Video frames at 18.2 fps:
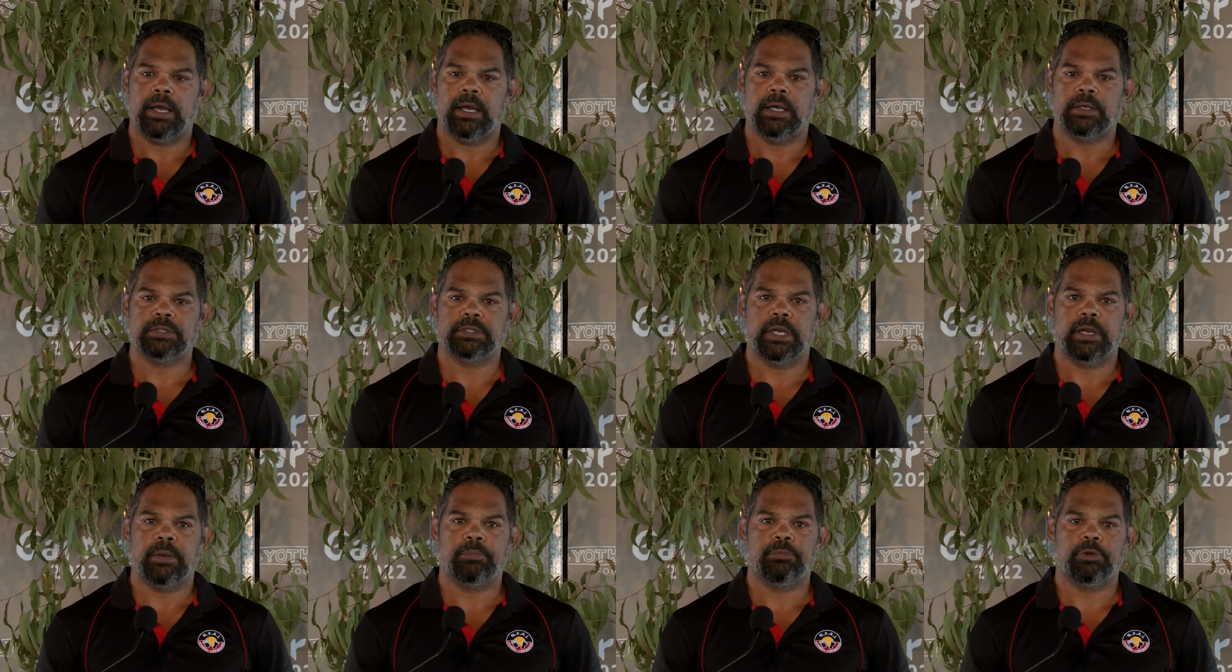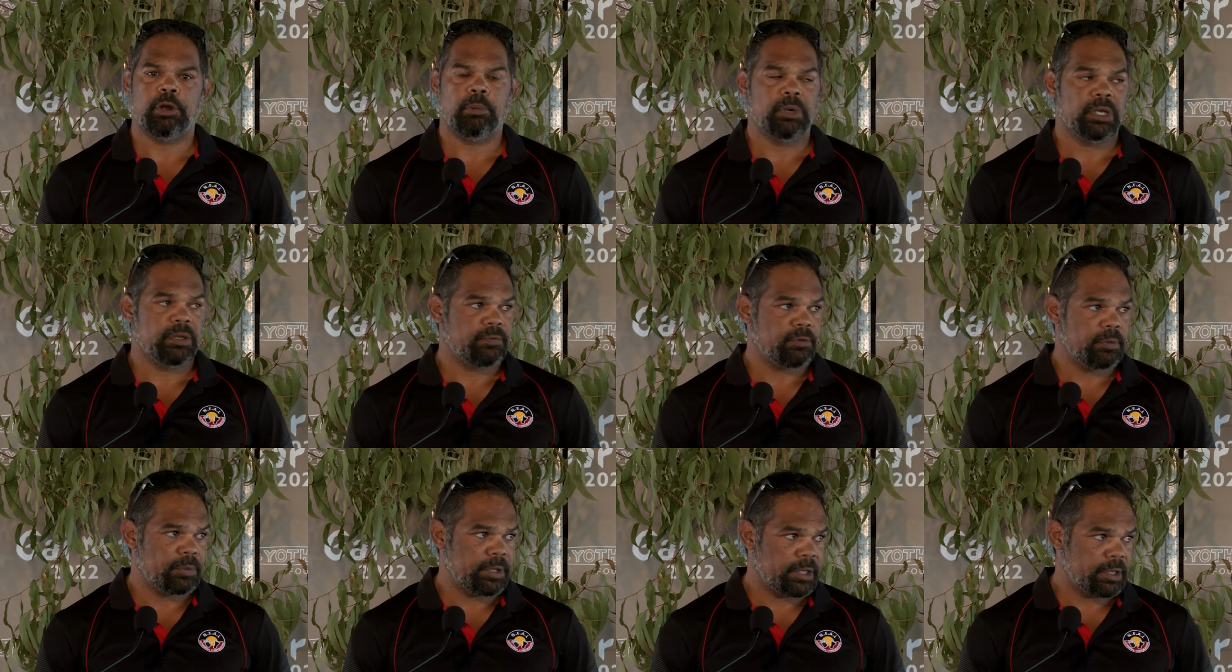So predominantly
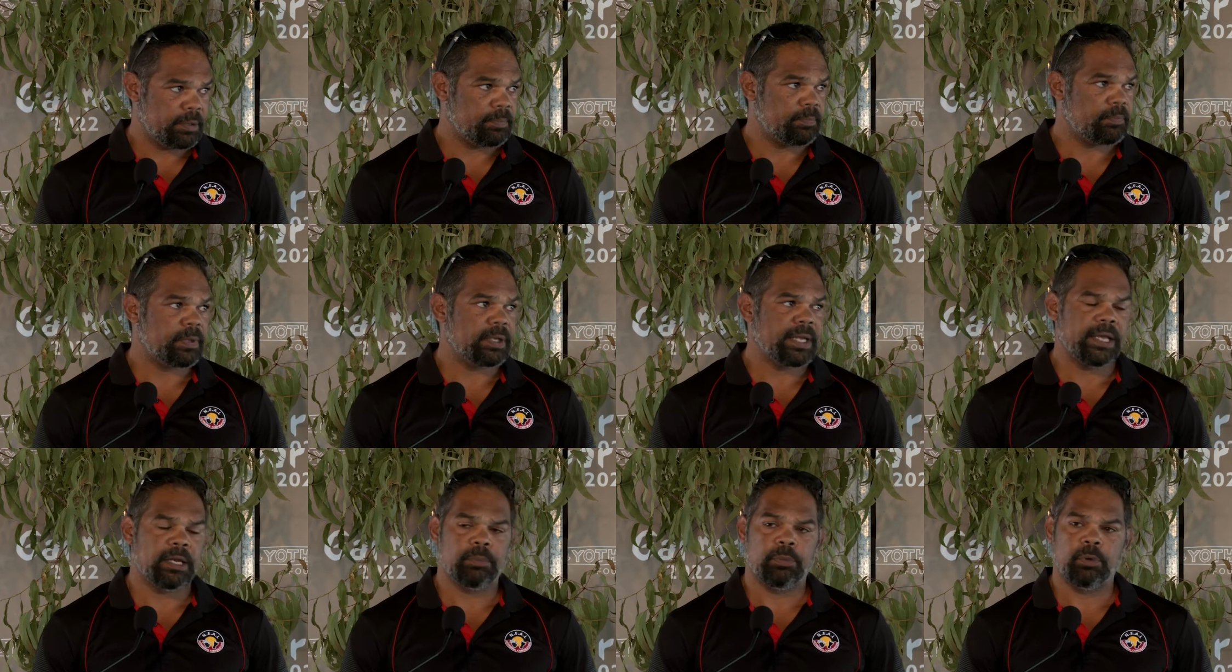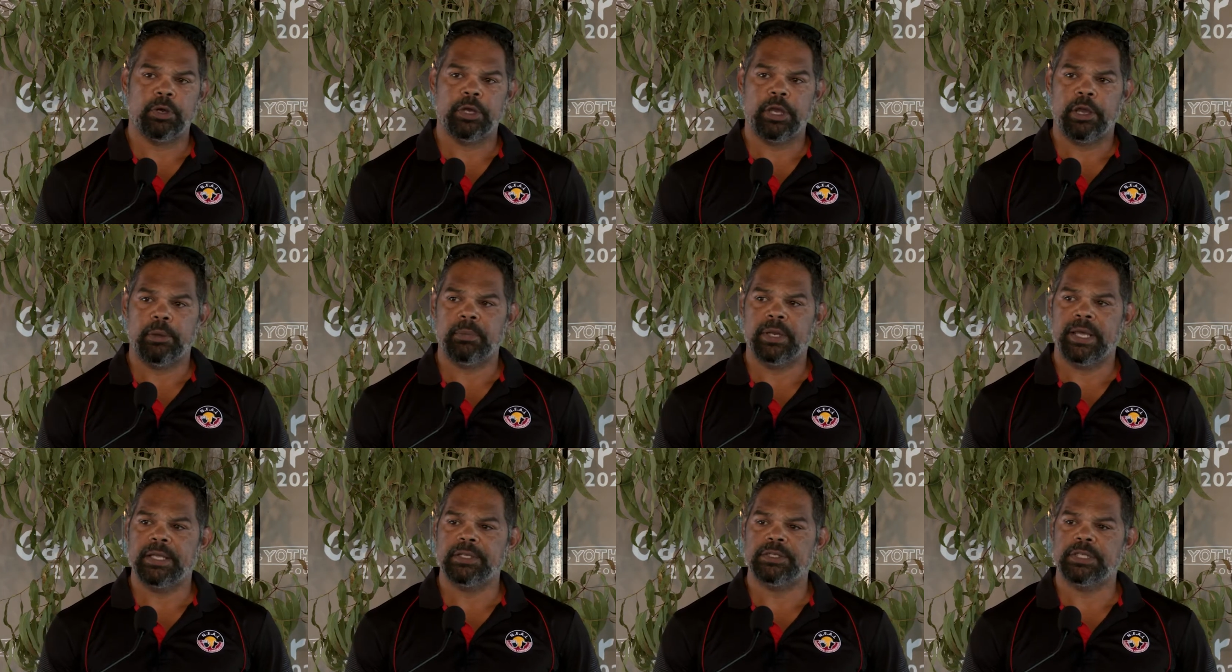from the Lanapoi
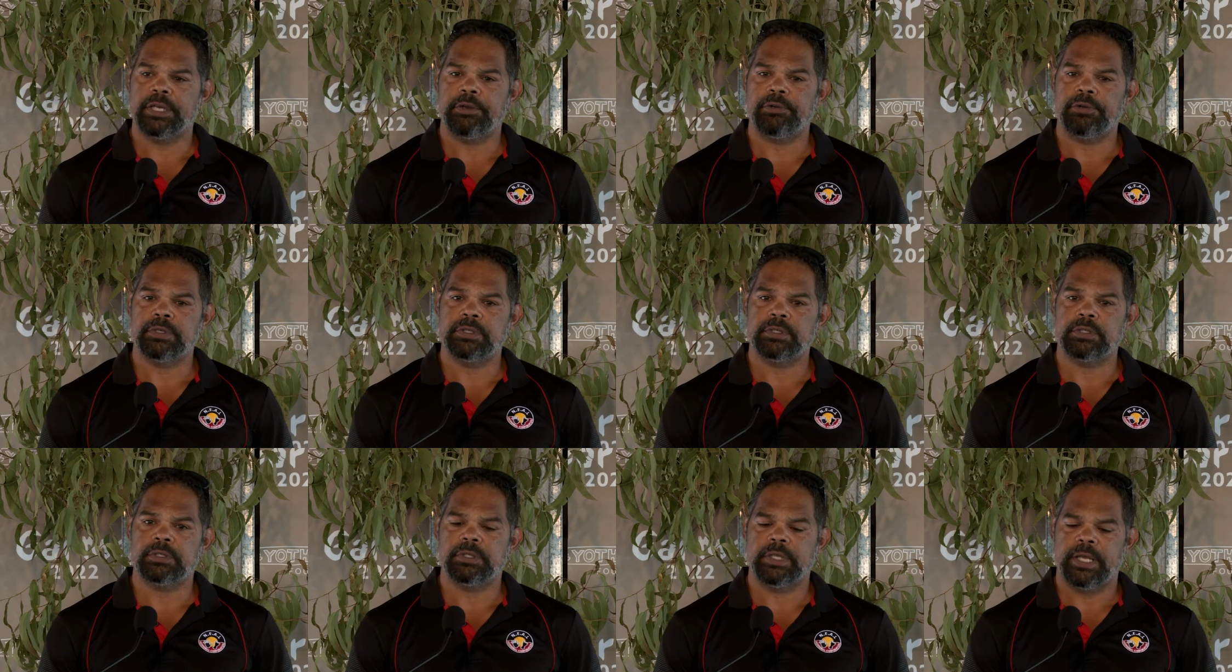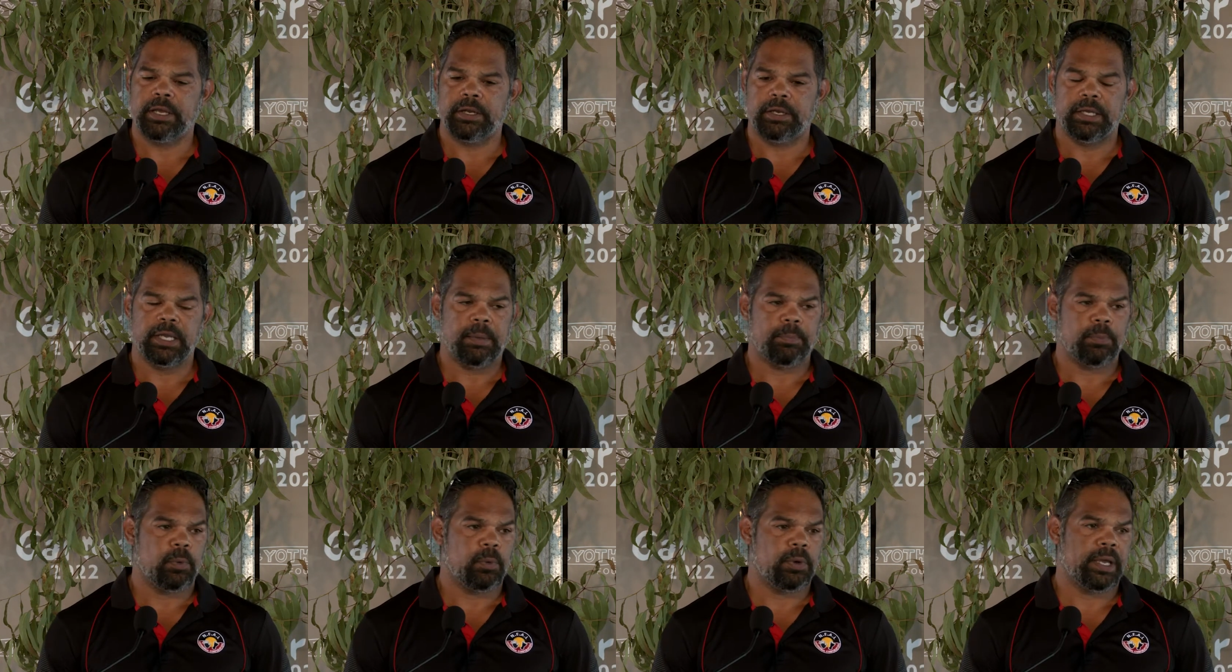homelands areas down to
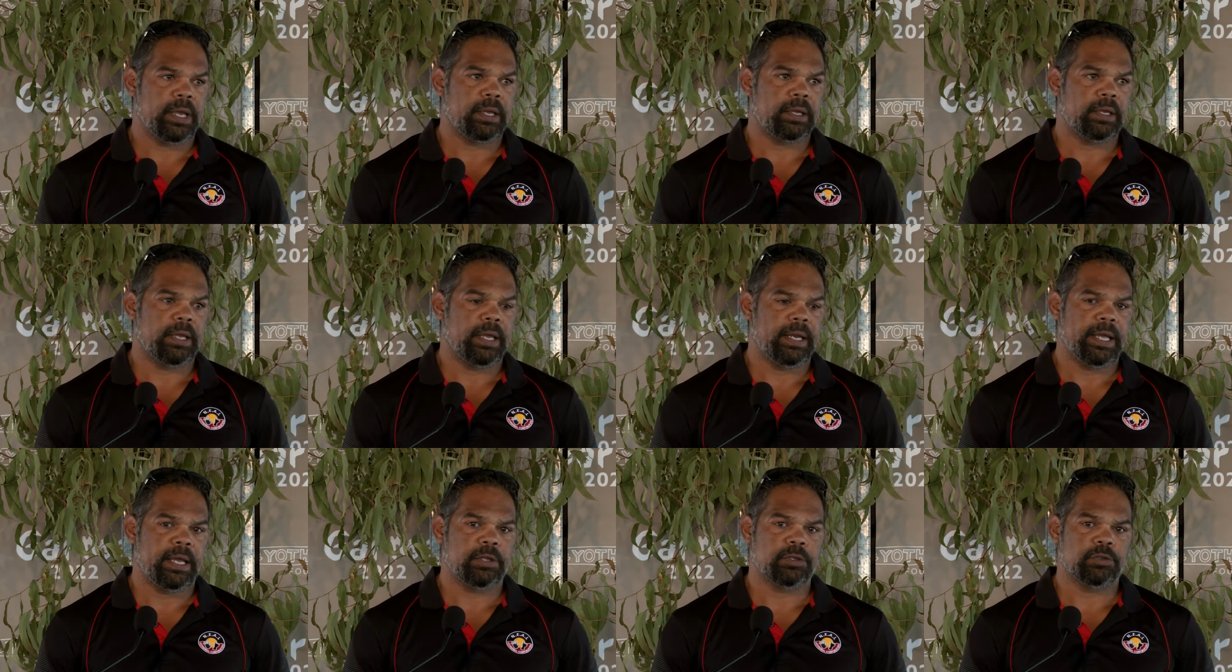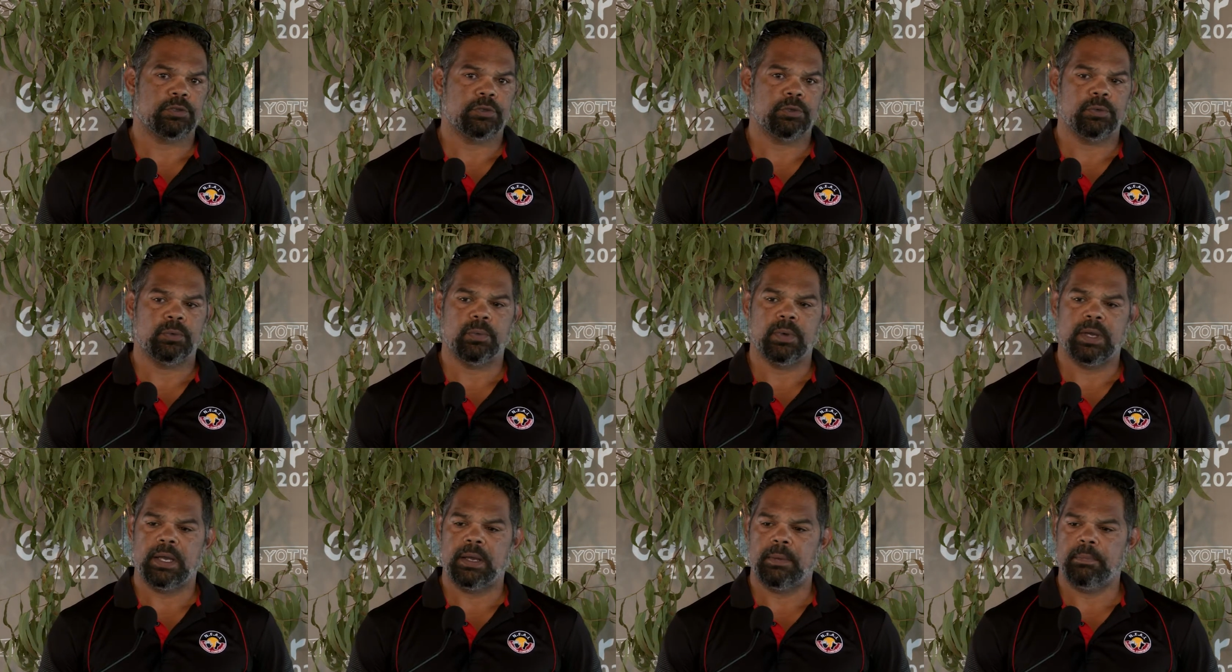Gapawak and out to
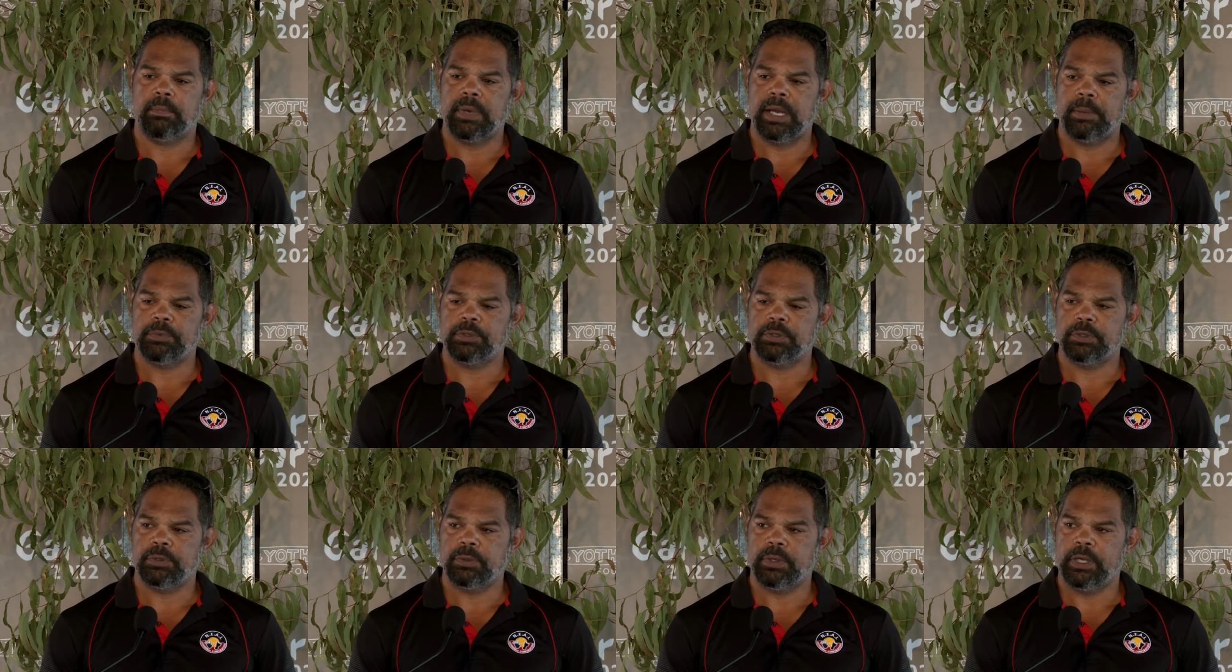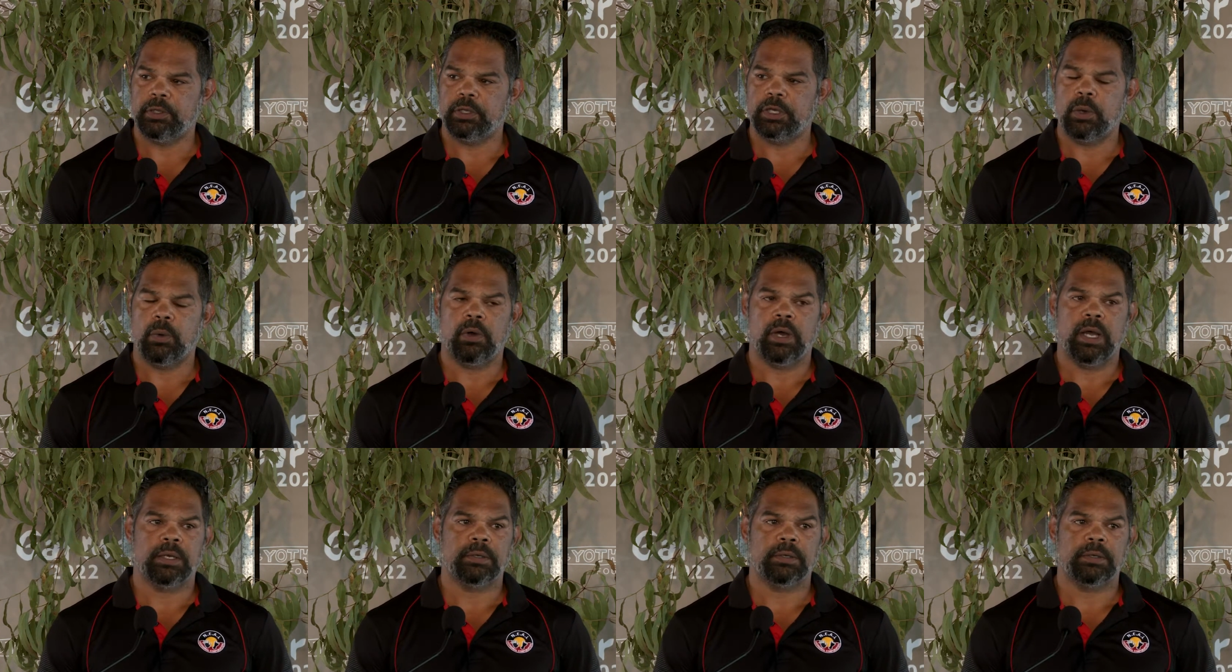up to Elko